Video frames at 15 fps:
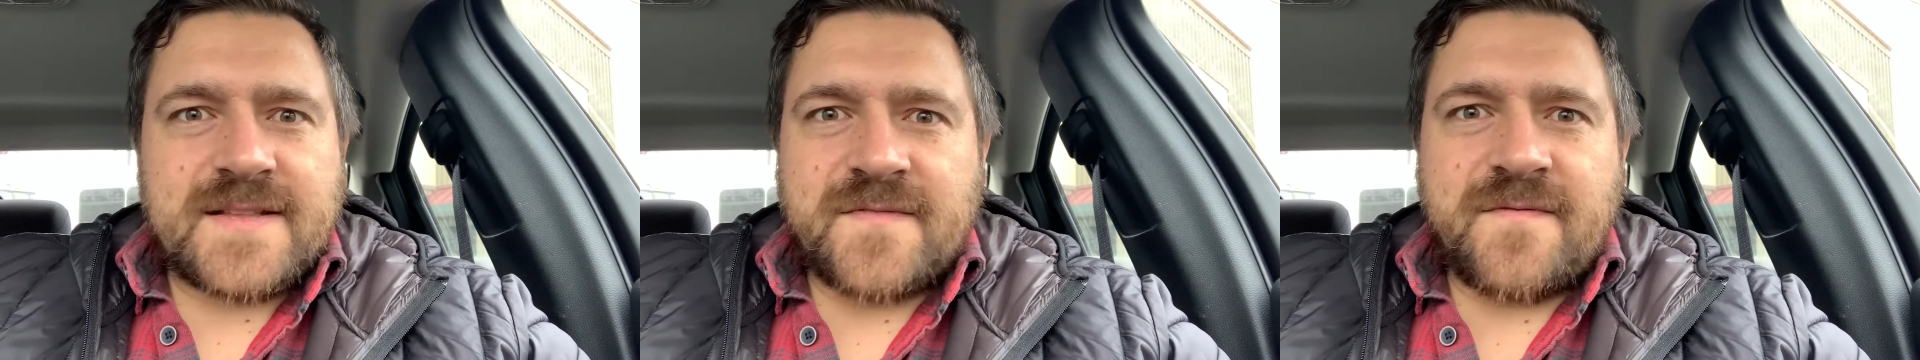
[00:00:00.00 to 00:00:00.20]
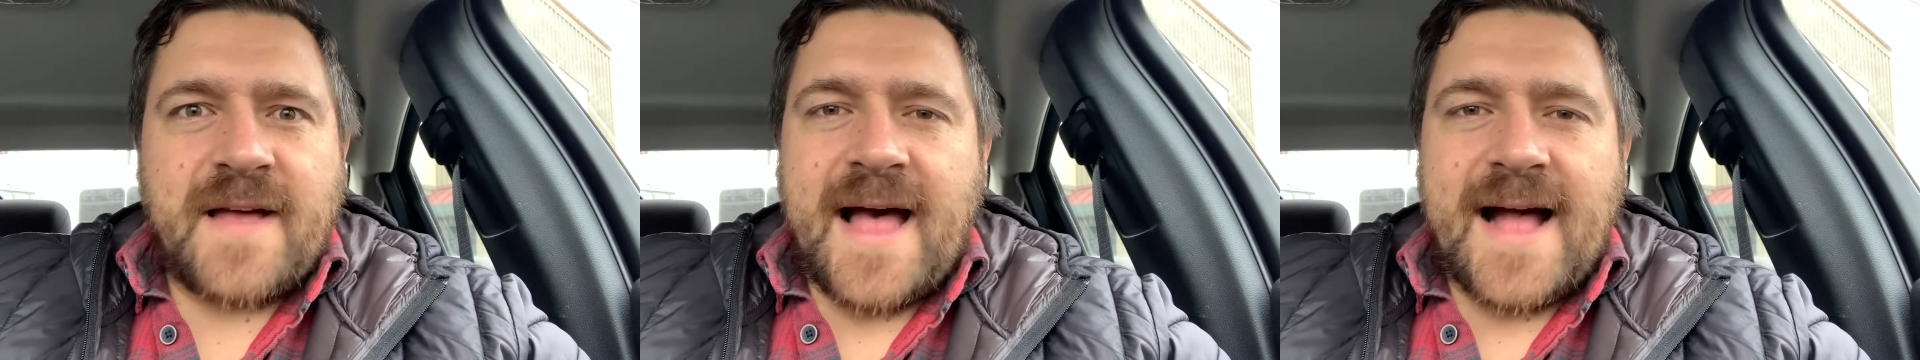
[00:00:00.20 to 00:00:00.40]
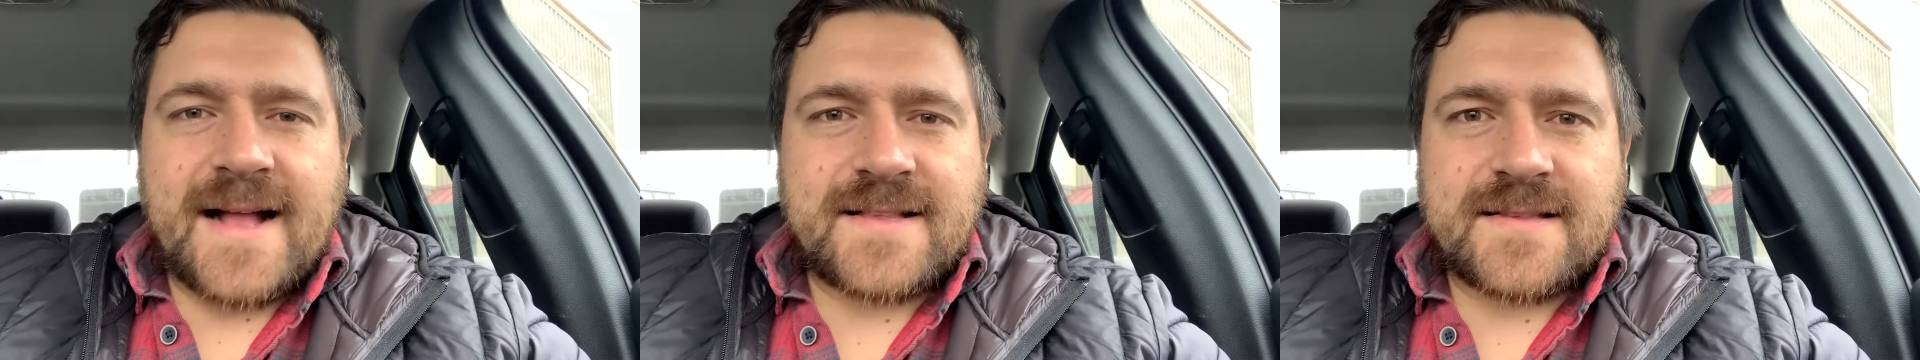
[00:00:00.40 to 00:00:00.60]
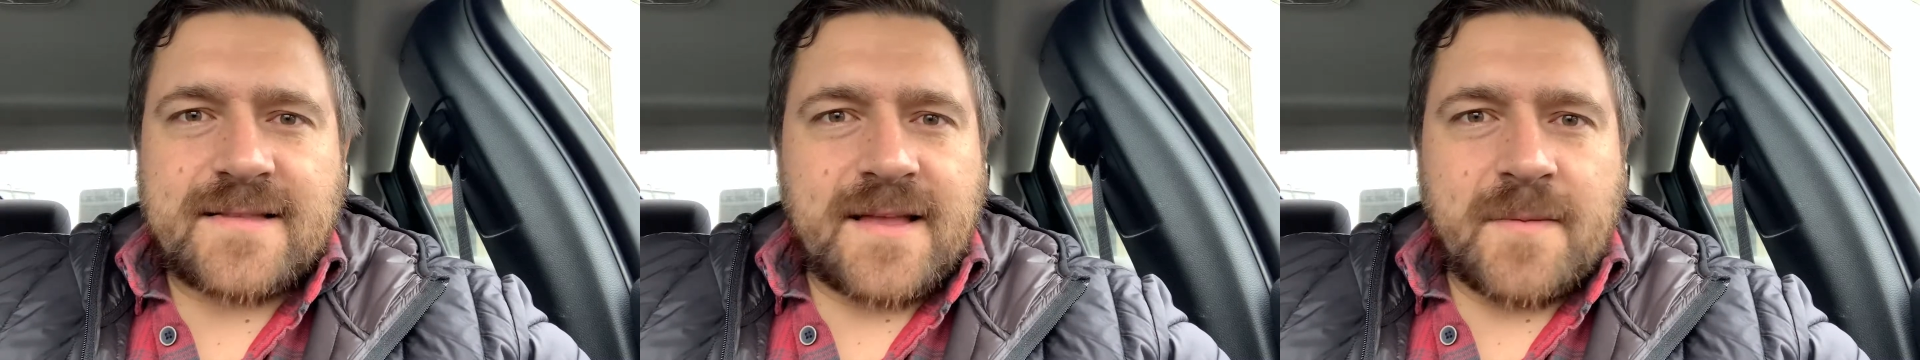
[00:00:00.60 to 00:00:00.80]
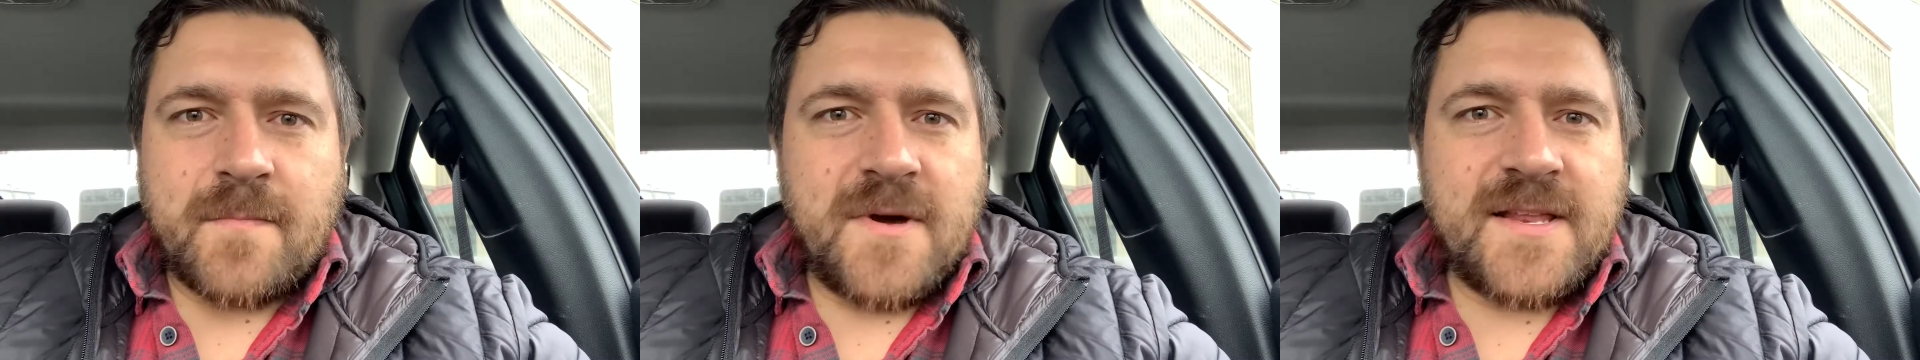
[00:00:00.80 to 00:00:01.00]
fact.
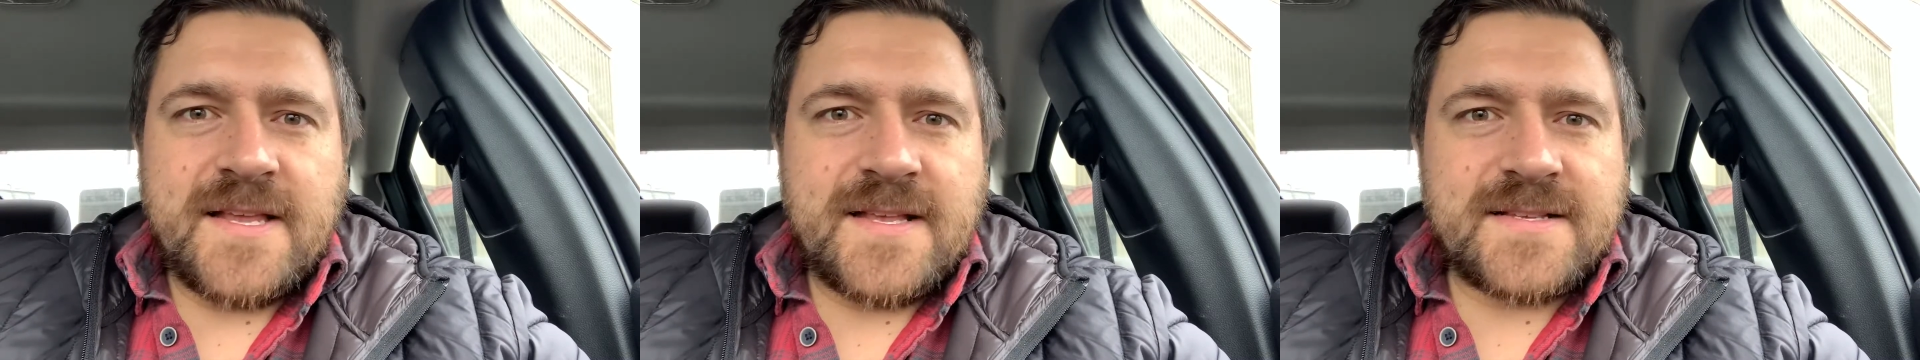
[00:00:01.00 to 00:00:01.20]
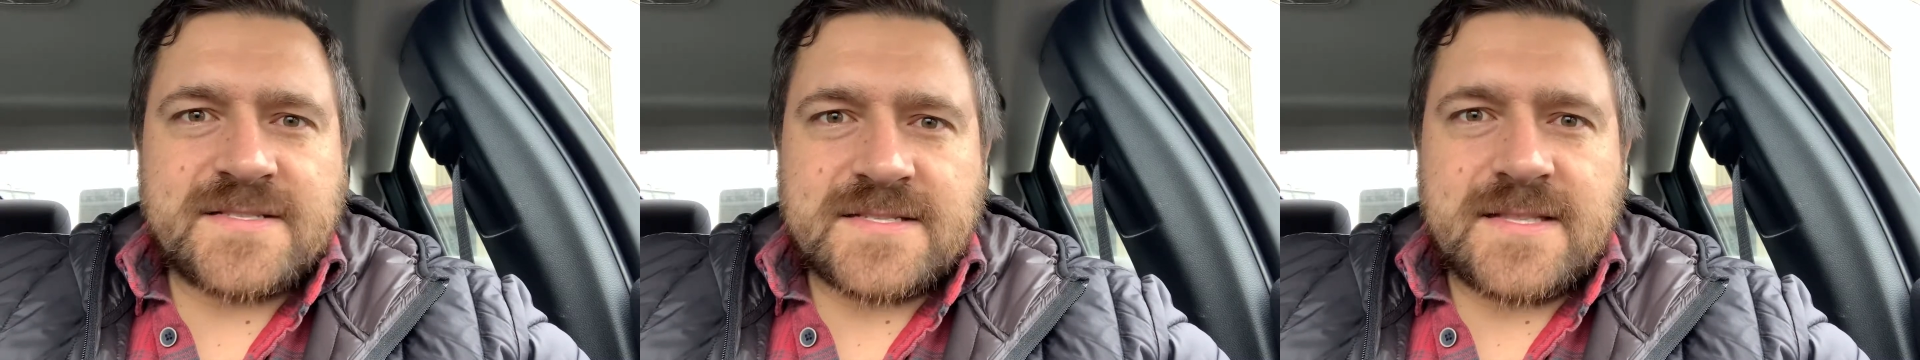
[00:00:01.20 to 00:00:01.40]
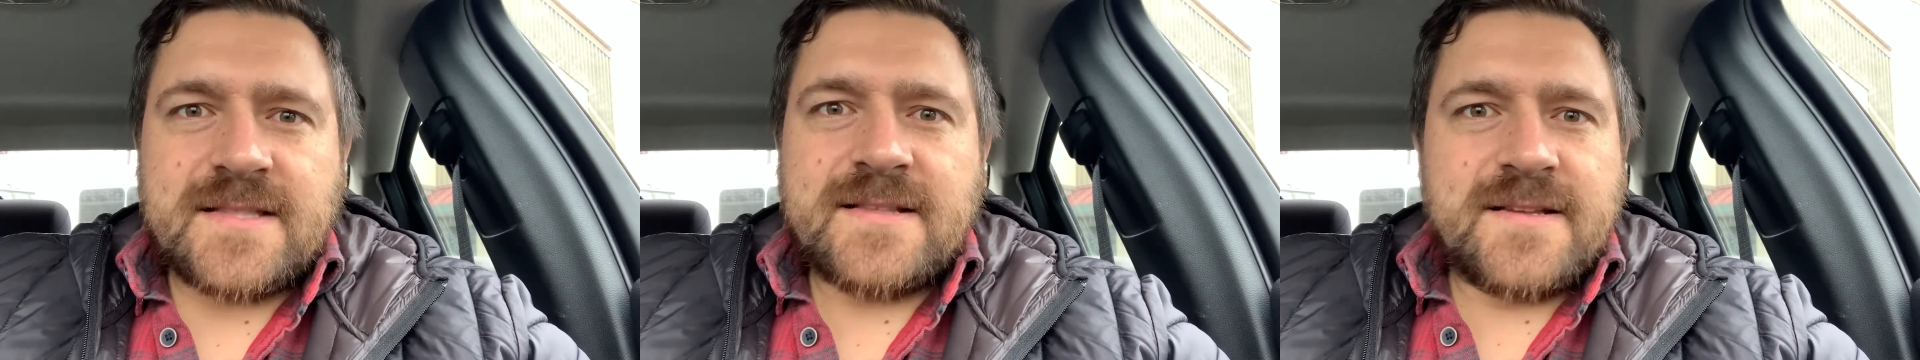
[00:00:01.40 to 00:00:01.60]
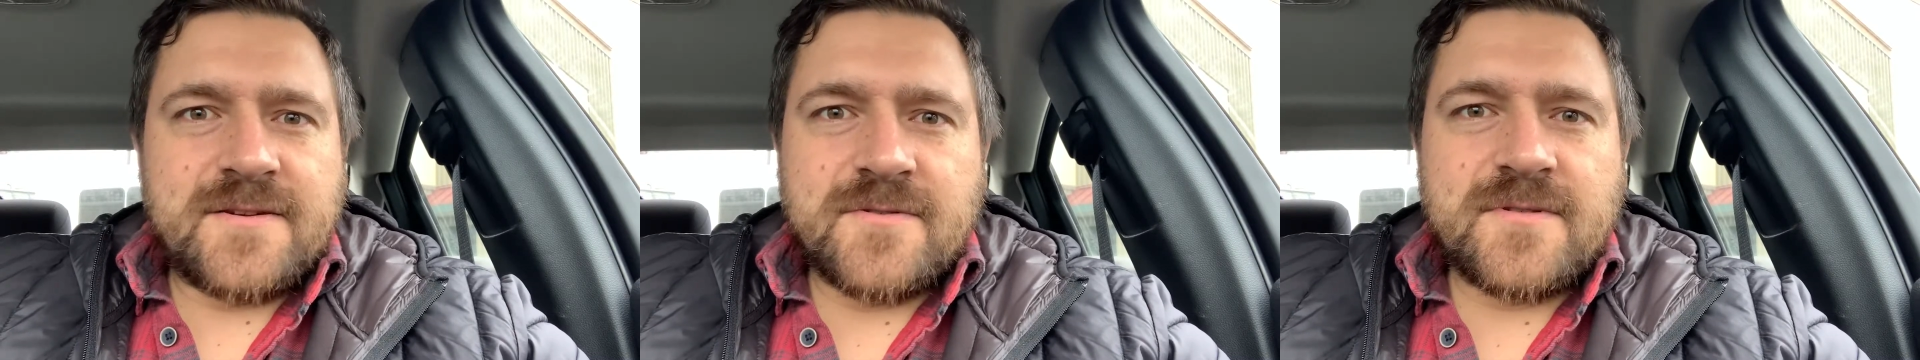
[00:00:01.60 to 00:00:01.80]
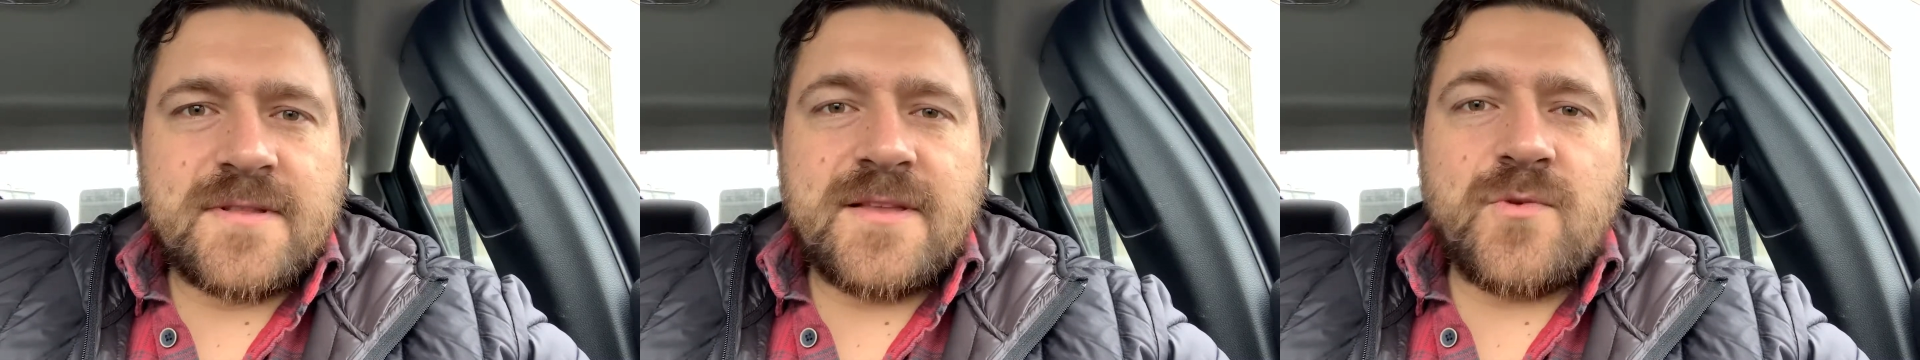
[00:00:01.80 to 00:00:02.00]
Like, money is
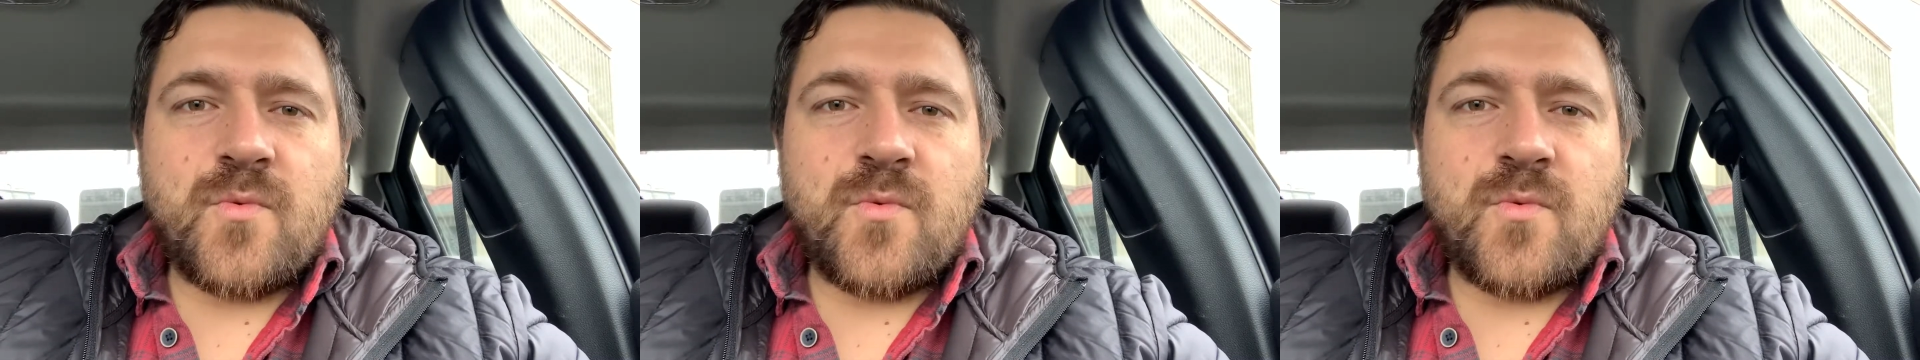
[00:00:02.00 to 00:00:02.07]
literally